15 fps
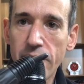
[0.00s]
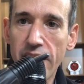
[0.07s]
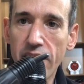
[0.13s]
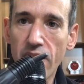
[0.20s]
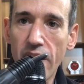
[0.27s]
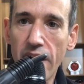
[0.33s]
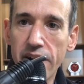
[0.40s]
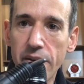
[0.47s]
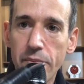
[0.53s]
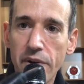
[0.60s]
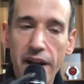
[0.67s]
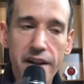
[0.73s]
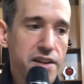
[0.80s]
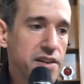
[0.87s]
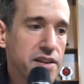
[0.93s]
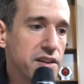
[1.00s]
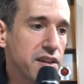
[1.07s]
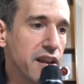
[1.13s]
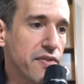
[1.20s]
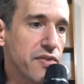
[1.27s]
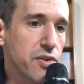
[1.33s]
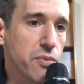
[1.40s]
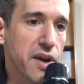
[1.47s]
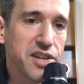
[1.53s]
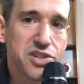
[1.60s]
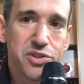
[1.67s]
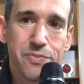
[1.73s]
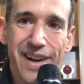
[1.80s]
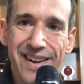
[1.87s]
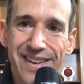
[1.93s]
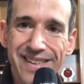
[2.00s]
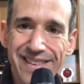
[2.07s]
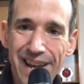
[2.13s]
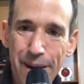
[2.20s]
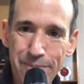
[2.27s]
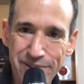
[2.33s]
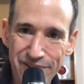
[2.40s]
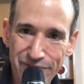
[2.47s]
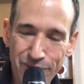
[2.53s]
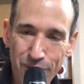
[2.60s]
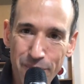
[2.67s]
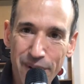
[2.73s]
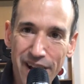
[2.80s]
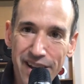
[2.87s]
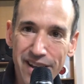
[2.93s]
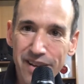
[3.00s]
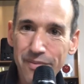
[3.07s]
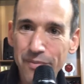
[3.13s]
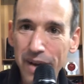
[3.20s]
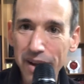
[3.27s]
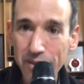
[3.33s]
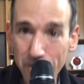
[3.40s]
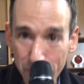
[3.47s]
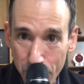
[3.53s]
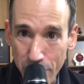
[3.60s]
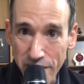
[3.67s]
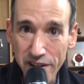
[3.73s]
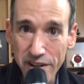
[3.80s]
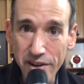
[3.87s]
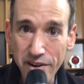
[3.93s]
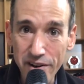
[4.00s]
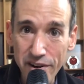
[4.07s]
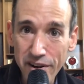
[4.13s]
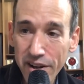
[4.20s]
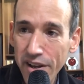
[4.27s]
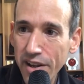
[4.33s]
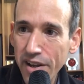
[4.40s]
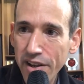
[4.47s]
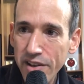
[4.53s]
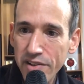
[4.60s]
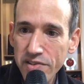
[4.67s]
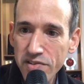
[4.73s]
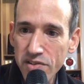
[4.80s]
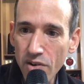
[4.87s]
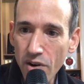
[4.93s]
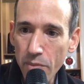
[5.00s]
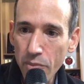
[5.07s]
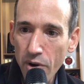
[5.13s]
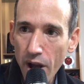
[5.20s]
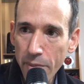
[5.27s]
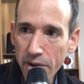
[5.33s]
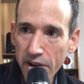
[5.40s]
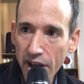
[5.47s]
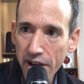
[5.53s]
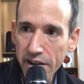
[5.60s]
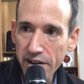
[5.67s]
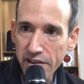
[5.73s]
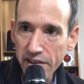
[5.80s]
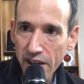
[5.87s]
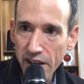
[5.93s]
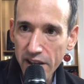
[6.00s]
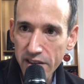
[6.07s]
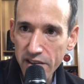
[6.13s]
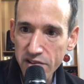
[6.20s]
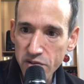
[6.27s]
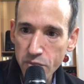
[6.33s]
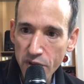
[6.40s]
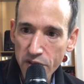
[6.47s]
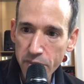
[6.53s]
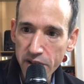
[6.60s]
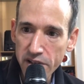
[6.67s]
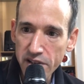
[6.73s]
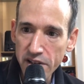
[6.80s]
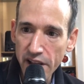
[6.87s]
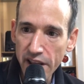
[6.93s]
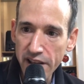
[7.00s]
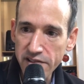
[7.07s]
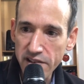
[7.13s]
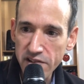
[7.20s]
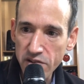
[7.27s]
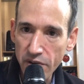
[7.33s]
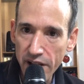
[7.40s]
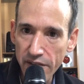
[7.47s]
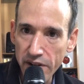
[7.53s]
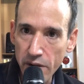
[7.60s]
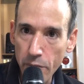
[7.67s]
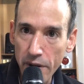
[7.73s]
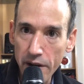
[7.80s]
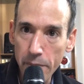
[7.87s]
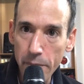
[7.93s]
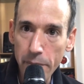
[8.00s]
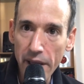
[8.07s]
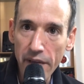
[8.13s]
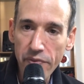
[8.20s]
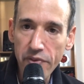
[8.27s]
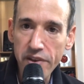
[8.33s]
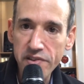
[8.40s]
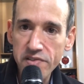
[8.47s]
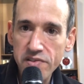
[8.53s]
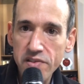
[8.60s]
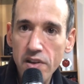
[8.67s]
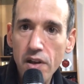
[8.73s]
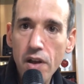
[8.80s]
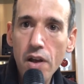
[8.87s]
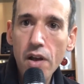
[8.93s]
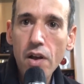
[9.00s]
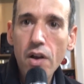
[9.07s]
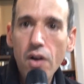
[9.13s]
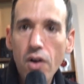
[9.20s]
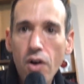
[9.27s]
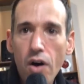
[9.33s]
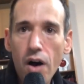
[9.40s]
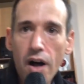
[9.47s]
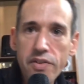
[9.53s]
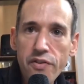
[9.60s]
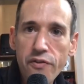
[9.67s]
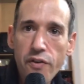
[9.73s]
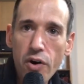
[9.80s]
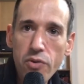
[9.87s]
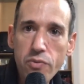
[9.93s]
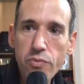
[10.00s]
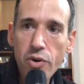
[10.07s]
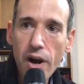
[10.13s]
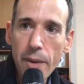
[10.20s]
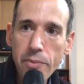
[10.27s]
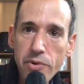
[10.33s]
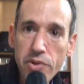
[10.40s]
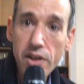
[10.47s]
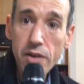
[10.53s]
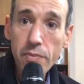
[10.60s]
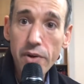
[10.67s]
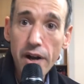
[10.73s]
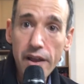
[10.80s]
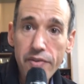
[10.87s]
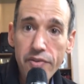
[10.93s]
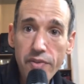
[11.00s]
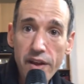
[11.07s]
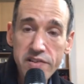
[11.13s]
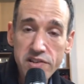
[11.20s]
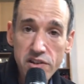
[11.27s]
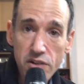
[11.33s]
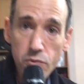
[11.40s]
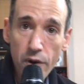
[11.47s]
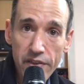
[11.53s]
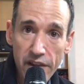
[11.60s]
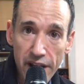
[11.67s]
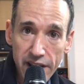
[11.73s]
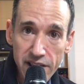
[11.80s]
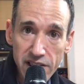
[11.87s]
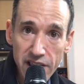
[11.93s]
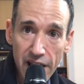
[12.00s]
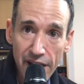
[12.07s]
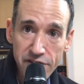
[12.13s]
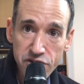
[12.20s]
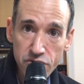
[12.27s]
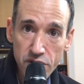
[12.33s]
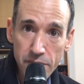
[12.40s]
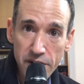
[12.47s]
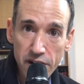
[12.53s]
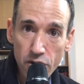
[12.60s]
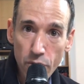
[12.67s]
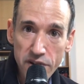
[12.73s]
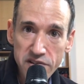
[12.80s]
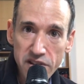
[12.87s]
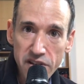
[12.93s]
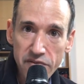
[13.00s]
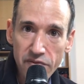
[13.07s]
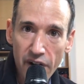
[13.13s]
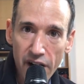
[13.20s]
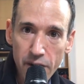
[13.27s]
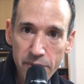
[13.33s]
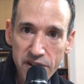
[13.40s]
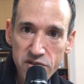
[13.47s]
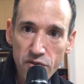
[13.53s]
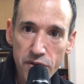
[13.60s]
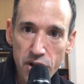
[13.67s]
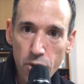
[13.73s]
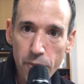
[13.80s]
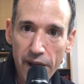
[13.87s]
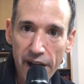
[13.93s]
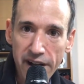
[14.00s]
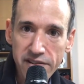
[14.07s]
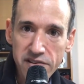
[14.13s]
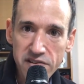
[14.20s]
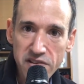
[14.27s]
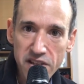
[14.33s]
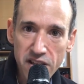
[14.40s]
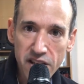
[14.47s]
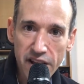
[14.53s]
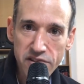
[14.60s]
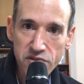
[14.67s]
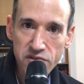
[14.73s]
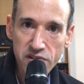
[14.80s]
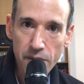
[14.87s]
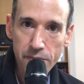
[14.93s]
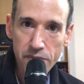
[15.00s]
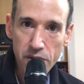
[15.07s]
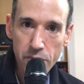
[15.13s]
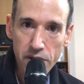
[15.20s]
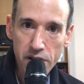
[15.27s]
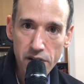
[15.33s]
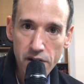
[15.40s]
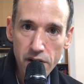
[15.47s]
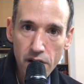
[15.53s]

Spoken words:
on it, but I didn't get the right shoe mount adapter for my little rig here. So I'm probably not going to take this with me today, because I just don't have any way to mount this on the phone properly. But it's a good way that I could live stream in a noisy environment. So if we go back to CES or something, we could